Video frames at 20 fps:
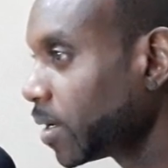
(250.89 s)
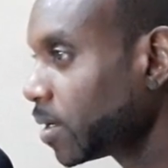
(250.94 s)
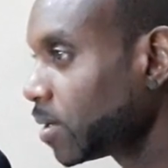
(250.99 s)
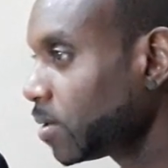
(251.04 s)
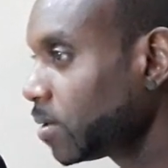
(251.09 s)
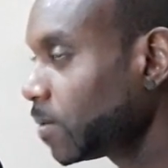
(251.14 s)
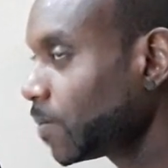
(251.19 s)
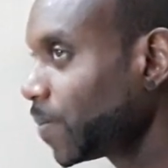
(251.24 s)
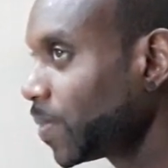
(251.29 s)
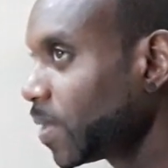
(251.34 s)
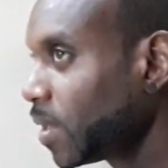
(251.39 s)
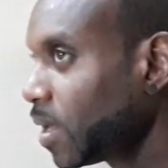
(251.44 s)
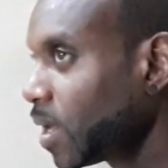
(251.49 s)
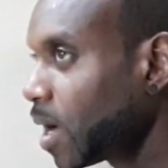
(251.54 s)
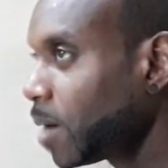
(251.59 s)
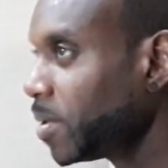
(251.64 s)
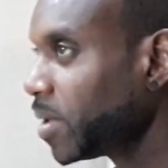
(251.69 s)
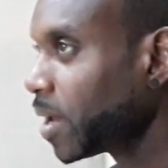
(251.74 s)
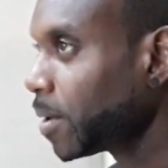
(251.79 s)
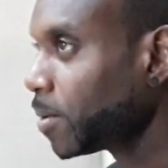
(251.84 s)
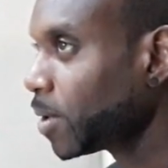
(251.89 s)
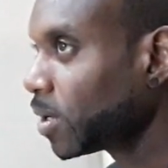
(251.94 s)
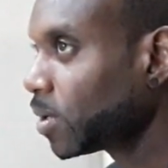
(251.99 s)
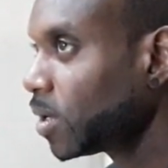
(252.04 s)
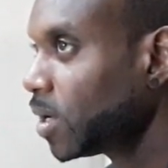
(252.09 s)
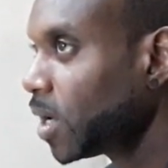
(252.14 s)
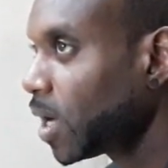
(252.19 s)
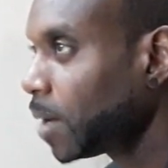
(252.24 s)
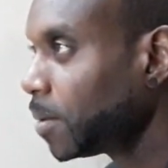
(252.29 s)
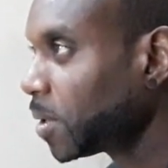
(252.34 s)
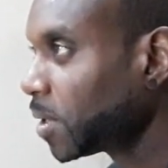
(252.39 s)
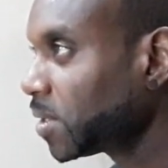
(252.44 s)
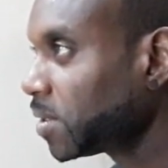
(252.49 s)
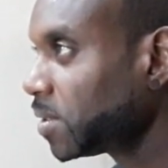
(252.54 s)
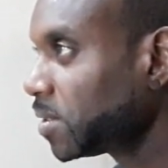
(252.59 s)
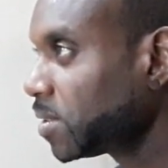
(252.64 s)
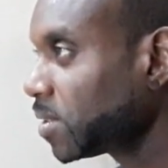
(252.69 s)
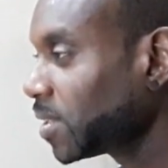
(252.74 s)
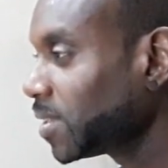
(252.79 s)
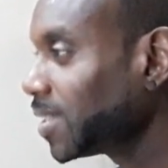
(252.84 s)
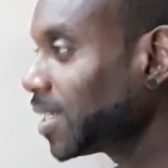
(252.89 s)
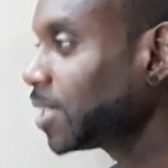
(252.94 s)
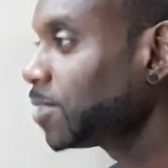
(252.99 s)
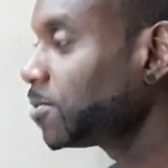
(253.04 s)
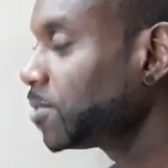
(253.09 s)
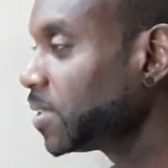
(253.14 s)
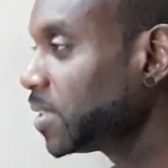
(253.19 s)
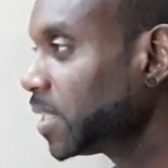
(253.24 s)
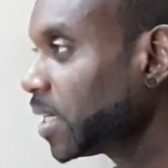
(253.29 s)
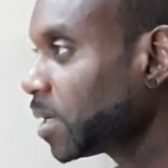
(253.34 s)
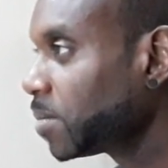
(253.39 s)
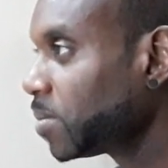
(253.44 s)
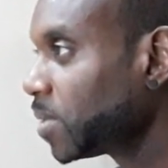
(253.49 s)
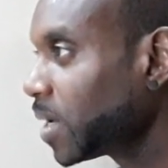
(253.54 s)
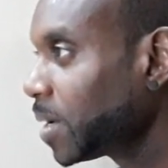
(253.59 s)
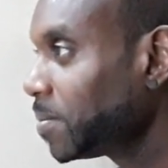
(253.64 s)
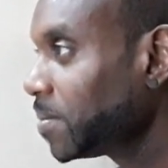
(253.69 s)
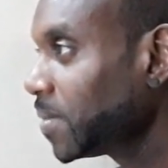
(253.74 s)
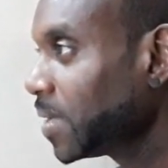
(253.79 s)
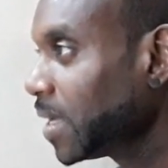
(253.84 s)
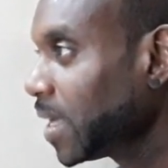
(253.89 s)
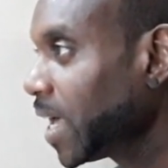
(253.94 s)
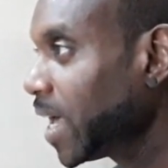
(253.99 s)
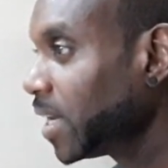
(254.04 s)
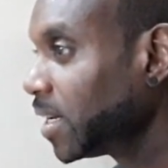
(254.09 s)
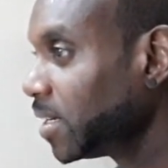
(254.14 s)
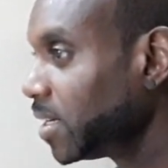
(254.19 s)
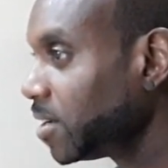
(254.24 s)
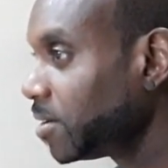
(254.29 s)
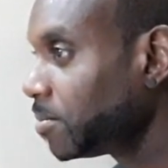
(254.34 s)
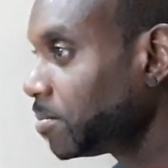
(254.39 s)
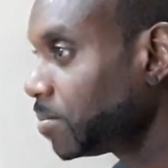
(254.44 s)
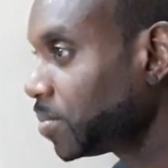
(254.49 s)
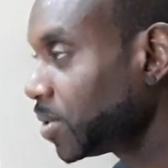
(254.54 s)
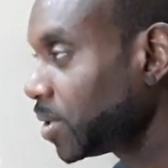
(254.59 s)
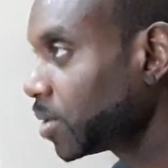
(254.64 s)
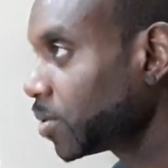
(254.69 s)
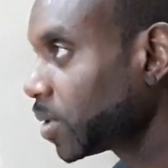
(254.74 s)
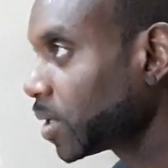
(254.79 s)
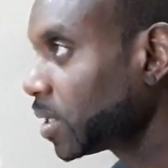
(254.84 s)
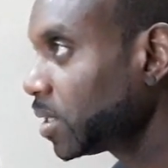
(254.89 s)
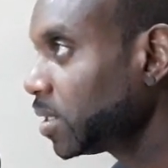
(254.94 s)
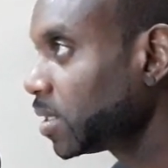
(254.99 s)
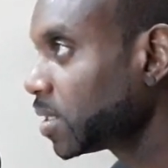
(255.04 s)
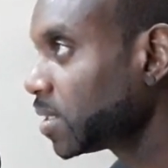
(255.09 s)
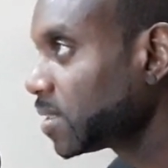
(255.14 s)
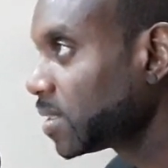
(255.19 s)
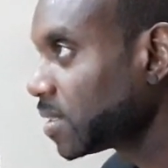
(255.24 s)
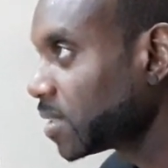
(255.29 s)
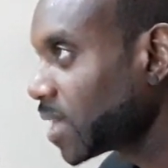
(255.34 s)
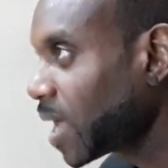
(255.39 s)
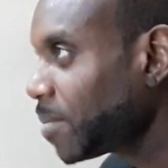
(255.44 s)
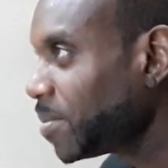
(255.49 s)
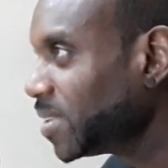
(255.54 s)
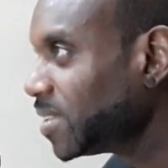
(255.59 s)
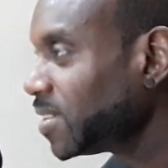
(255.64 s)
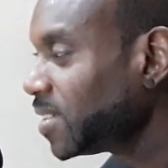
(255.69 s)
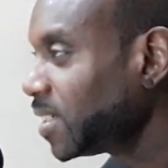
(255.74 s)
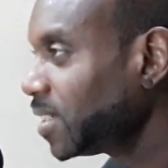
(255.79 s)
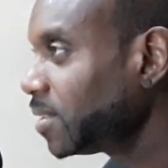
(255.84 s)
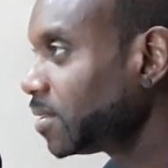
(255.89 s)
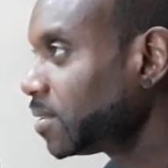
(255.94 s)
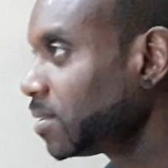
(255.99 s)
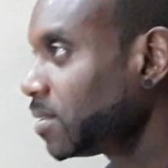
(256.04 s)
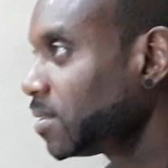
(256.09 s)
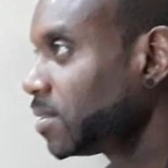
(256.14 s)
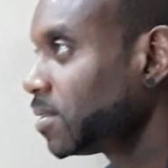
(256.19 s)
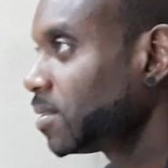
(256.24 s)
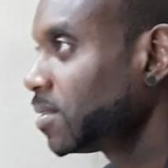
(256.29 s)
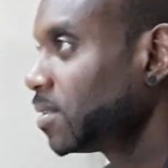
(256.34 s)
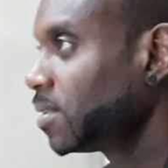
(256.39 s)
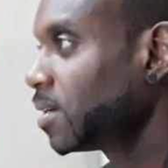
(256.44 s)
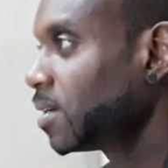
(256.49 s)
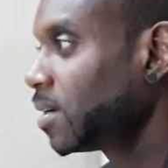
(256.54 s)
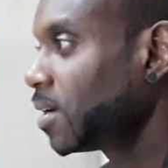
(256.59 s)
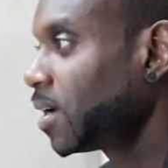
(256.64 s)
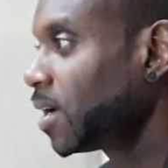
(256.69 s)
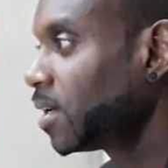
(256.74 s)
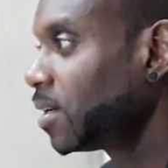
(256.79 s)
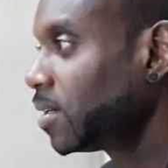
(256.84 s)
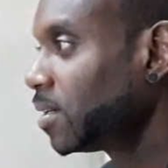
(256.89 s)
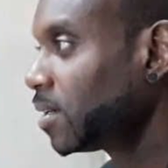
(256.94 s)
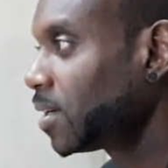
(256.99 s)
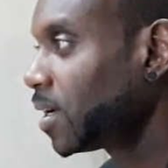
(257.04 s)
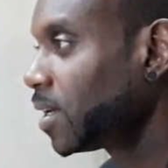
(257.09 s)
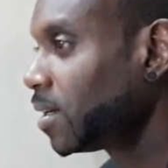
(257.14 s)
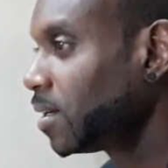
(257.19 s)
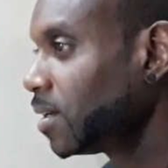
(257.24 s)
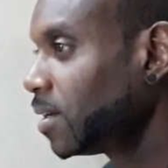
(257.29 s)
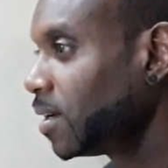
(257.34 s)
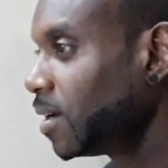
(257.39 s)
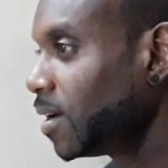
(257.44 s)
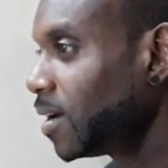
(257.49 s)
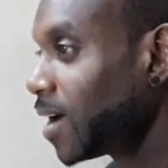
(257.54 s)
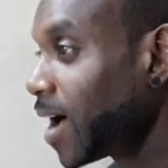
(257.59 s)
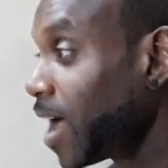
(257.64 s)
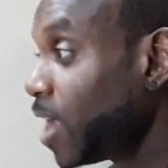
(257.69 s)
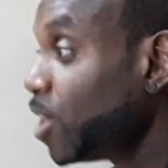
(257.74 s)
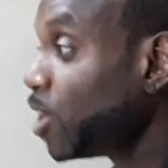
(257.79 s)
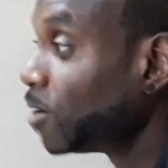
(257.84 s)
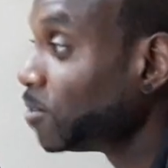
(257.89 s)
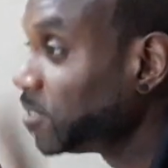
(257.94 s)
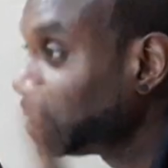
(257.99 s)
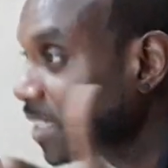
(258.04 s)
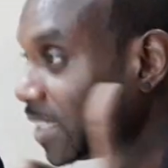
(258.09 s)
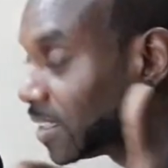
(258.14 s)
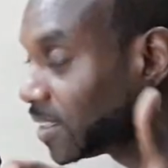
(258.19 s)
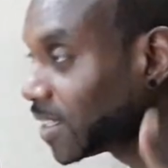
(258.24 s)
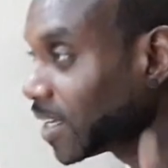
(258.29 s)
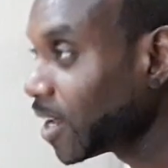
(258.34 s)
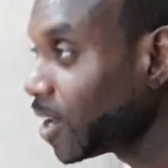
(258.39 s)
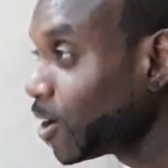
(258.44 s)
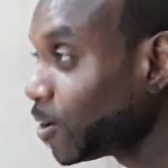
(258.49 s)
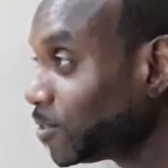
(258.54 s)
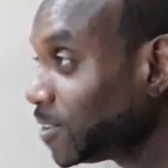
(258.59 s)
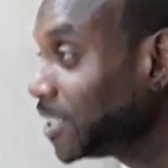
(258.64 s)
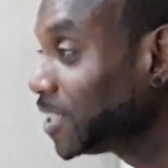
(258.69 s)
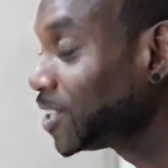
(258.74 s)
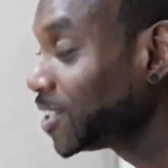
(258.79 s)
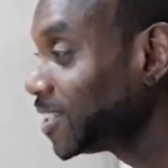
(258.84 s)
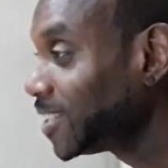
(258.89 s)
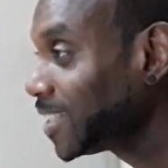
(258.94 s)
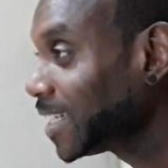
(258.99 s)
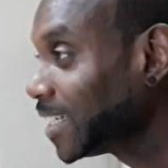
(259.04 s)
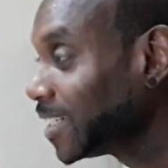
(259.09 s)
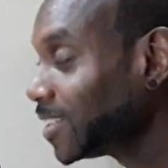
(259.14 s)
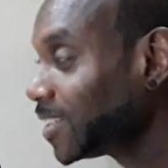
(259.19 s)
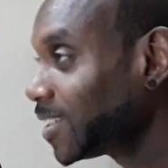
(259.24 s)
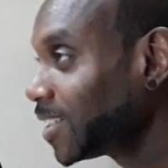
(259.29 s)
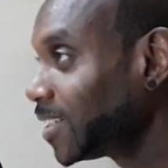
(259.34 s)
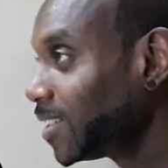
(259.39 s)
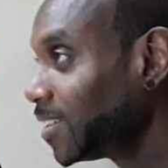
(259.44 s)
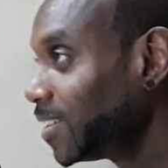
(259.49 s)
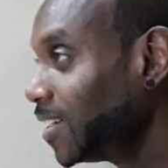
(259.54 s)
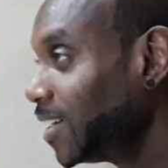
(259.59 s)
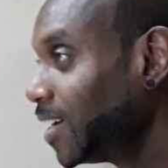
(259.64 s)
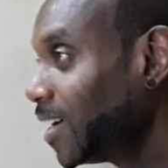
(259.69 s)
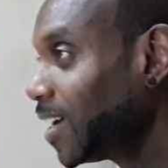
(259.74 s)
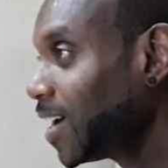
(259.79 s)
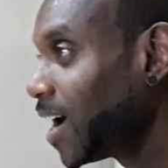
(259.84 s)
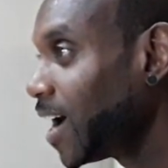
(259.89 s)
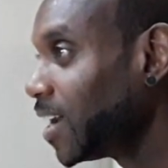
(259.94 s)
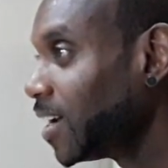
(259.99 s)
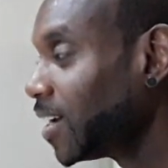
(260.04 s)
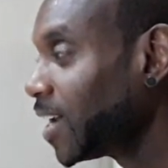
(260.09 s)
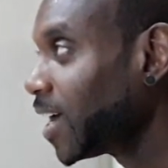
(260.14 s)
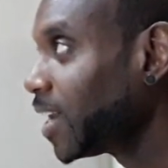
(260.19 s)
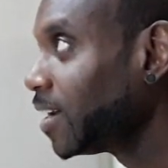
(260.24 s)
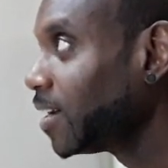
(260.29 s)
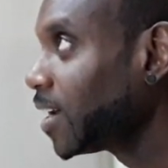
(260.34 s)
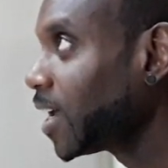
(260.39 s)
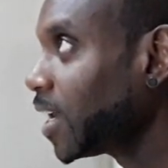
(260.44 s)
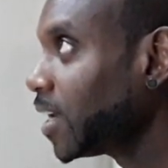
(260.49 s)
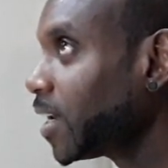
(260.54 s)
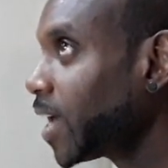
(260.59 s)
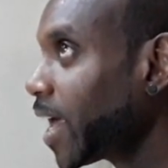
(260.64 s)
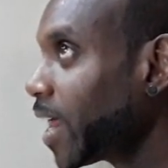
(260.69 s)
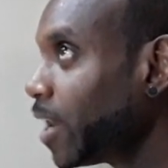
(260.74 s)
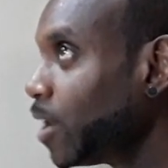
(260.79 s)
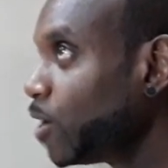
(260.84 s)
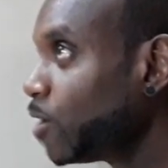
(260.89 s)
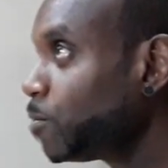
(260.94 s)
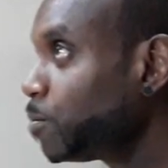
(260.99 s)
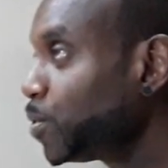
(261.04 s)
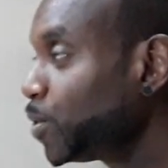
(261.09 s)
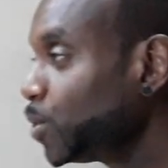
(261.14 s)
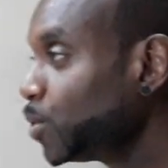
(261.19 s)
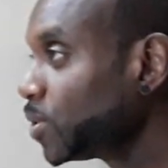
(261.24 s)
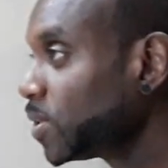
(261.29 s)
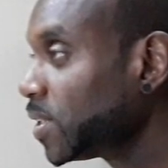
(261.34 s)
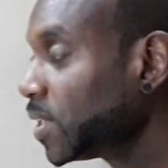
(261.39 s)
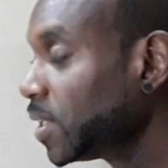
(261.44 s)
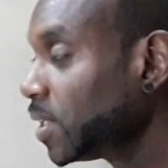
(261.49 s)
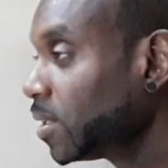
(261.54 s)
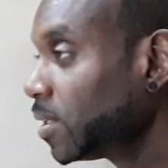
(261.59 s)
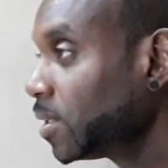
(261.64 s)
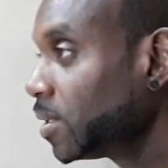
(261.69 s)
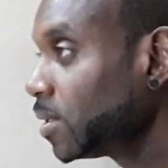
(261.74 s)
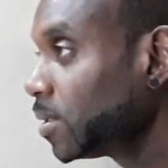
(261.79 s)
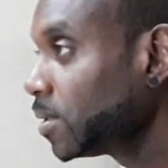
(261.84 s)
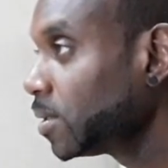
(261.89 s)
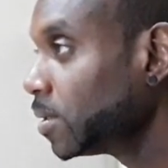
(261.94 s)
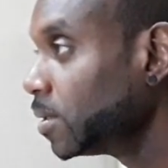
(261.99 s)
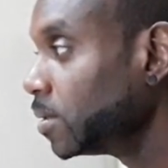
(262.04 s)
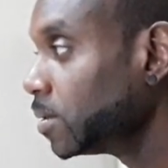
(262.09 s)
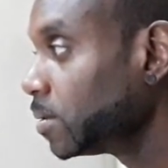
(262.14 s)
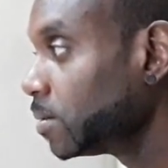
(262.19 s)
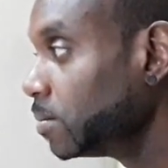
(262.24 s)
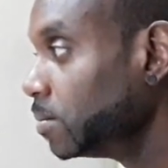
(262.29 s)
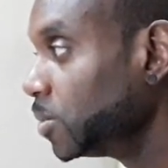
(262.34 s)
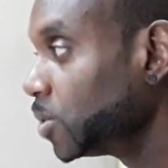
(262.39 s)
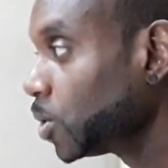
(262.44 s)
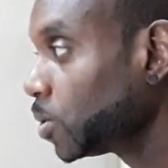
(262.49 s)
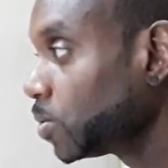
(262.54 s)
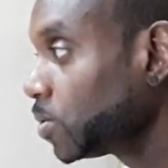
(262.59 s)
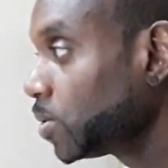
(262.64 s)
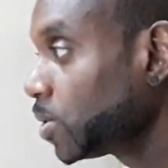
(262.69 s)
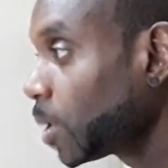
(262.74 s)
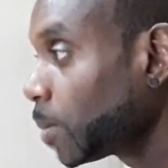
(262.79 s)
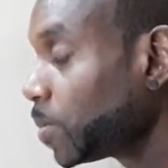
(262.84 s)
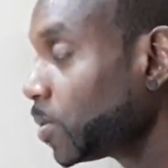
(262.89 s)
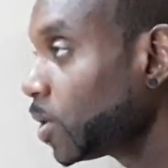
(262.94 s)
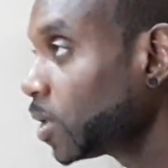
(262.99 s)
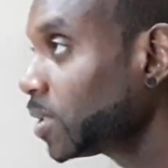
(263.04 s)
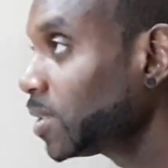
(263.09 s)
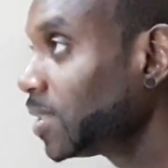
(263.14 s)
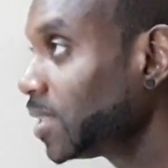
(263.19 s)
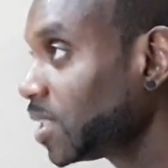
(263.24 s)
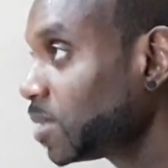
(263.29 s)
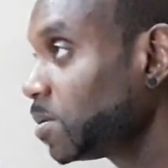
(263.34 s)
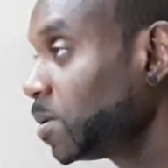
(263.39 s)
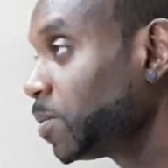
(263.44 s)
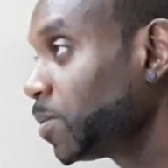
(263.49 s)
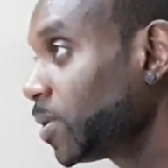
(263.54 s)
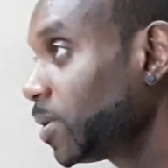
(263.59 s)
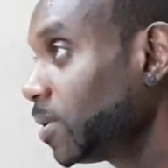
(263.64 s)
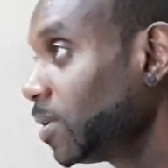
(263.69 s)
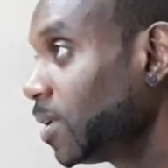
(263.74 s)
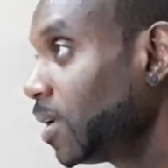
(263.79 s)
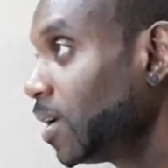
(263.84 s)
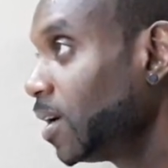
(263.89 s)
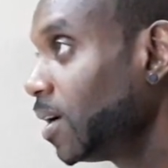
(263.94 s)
You know, I mean, I'm not successful yet, but I'm heading there pretty quickly because I'm in sales, and I love sales, and I love teaching sales, and I love producing, you know, top-notch salespeople.